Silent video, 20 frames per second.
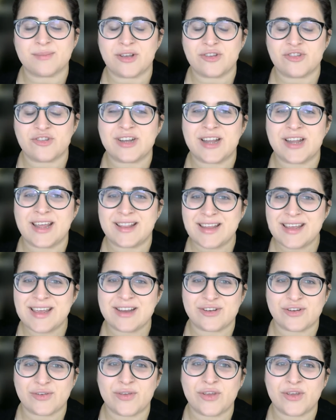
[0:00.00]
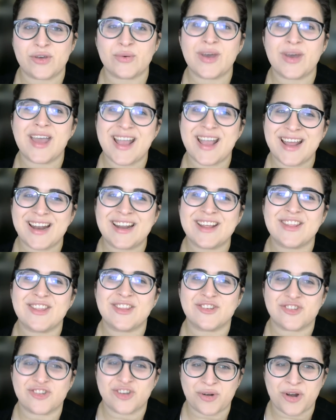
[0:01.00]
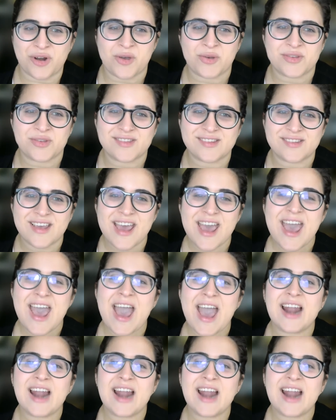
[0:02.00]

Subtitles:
mentioned in the interview in the show notes.